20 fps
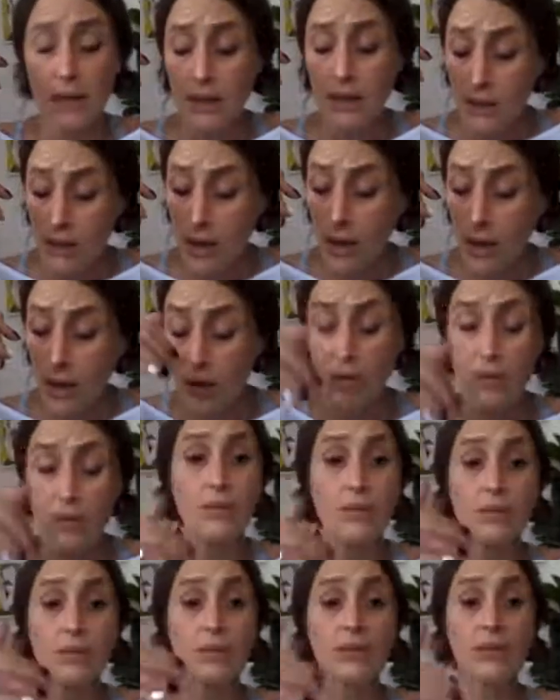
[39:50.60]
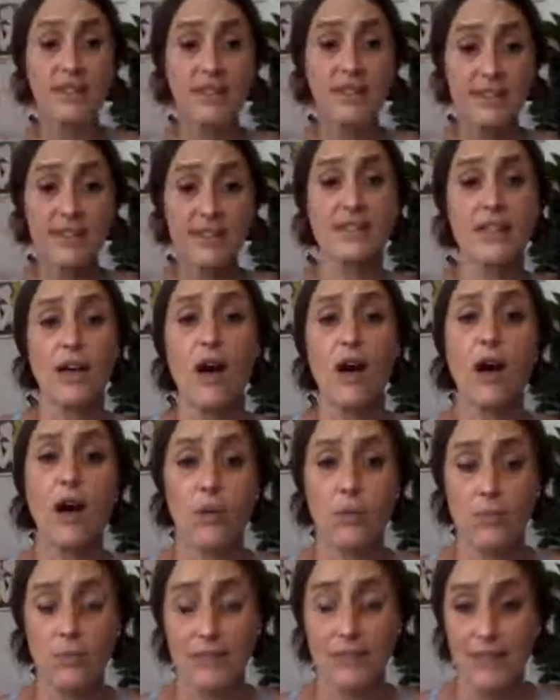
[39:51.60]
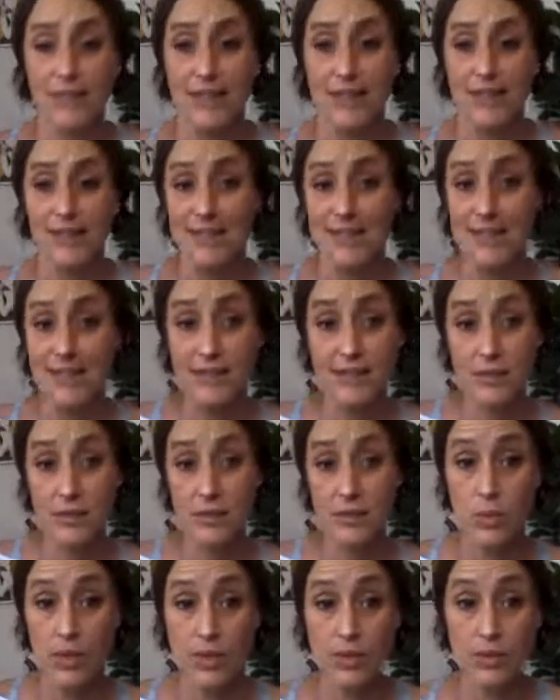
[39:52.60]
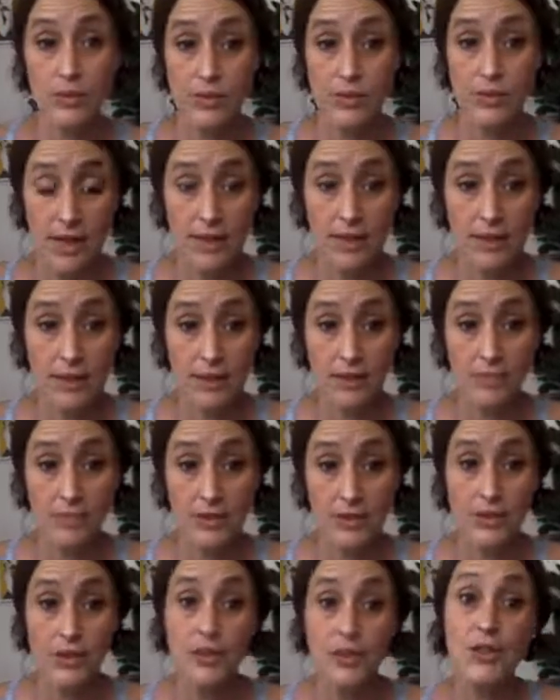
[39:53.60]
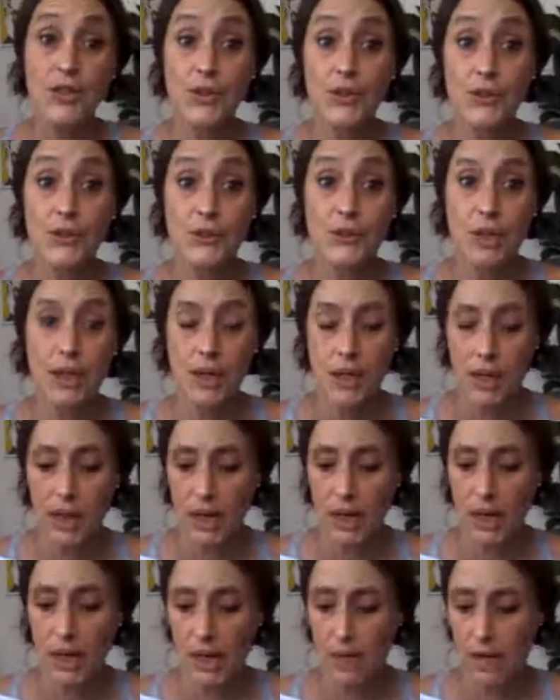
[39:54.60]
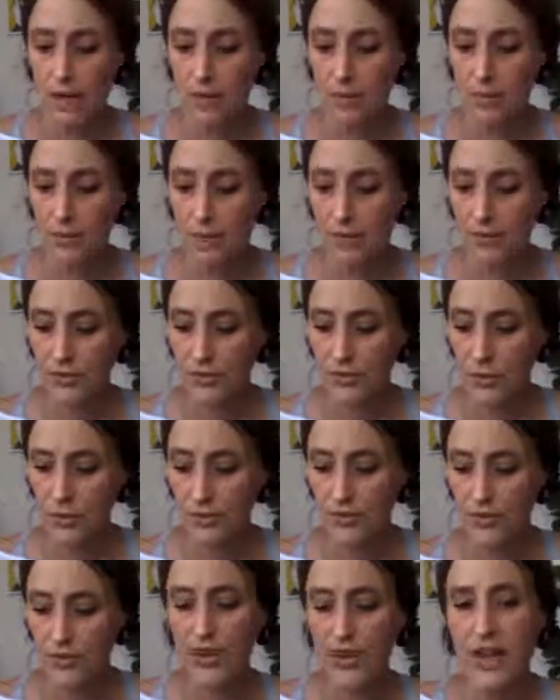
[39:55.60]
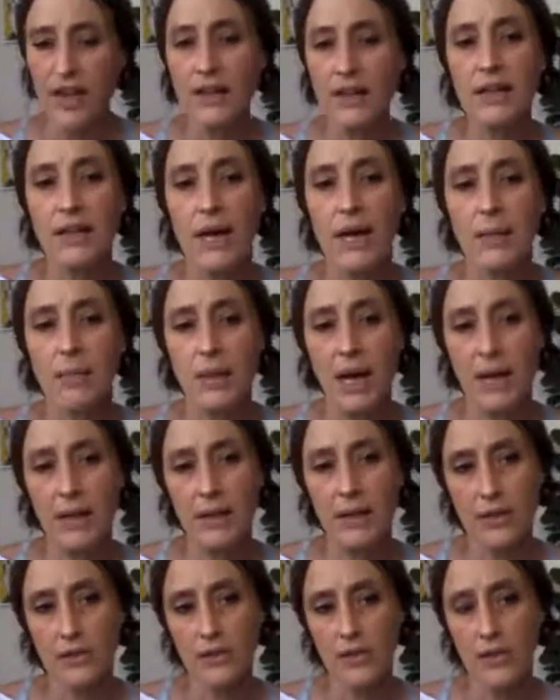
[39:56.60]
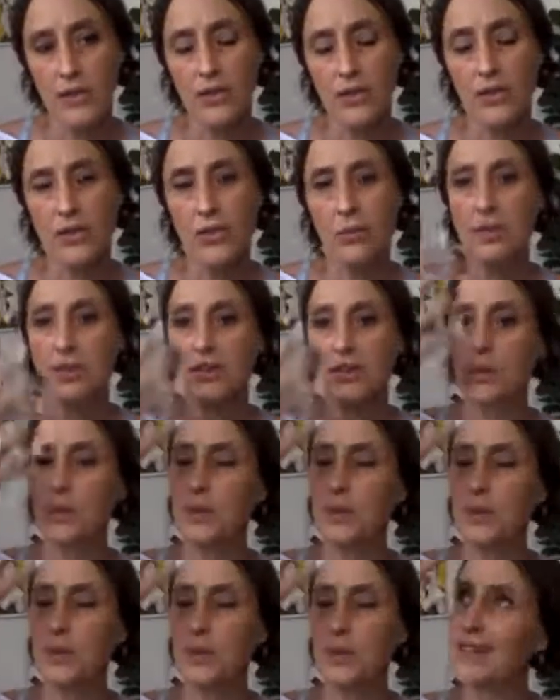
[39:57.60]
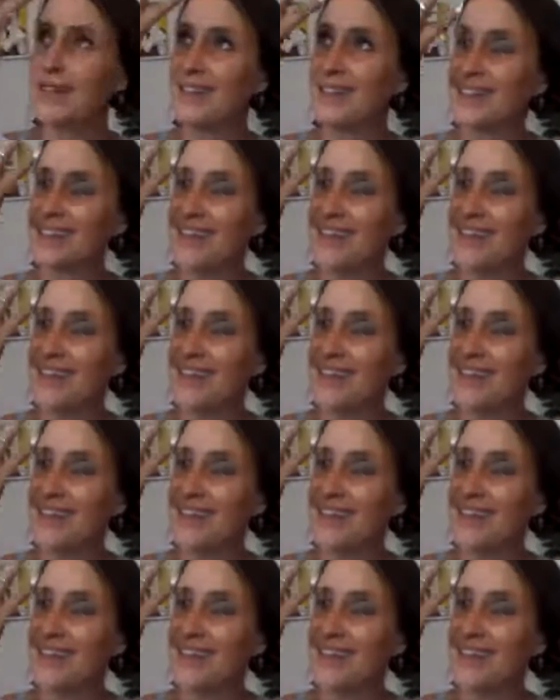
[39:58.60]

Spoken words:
no, this is the home. This is what you signed up to do. So it's finding that balance too between